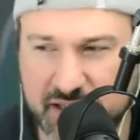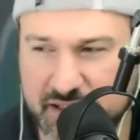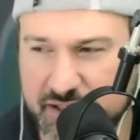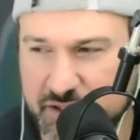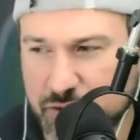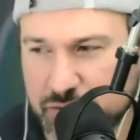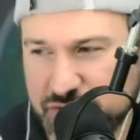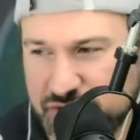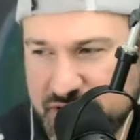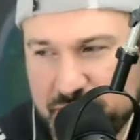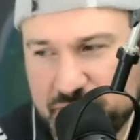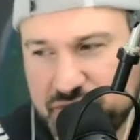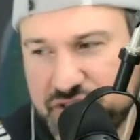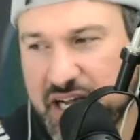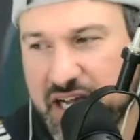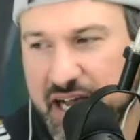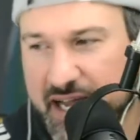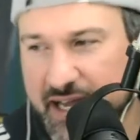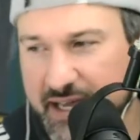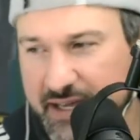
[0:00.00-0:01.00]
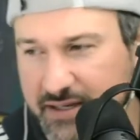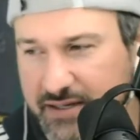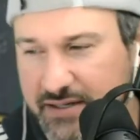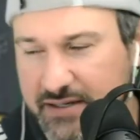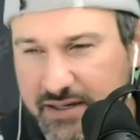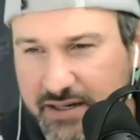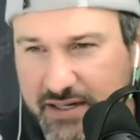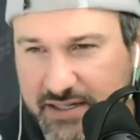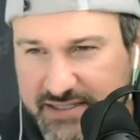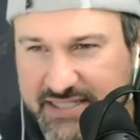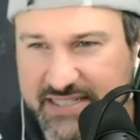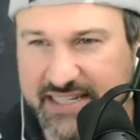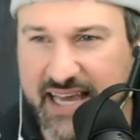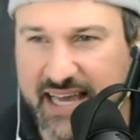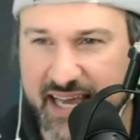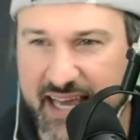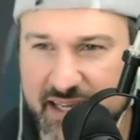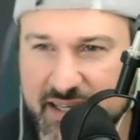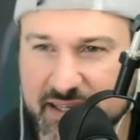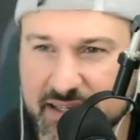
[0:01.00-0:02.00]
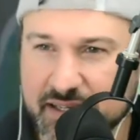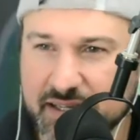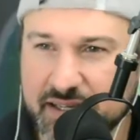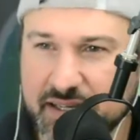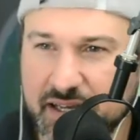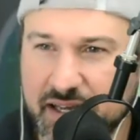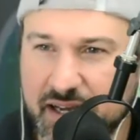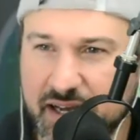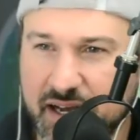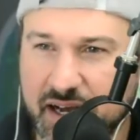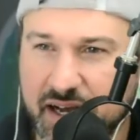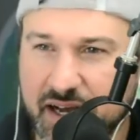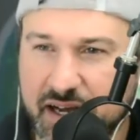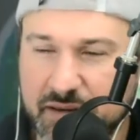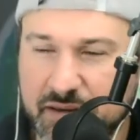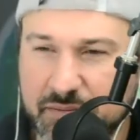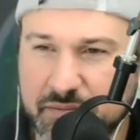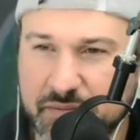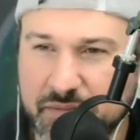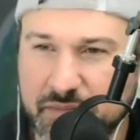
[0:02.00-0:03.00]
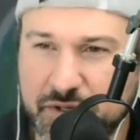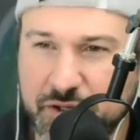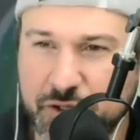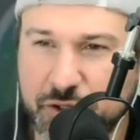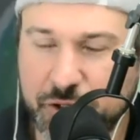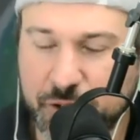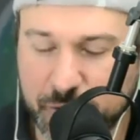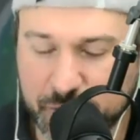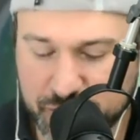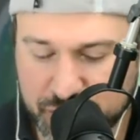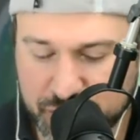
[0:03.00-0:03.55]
and you don't seem shy today. Yeah. Um, you know,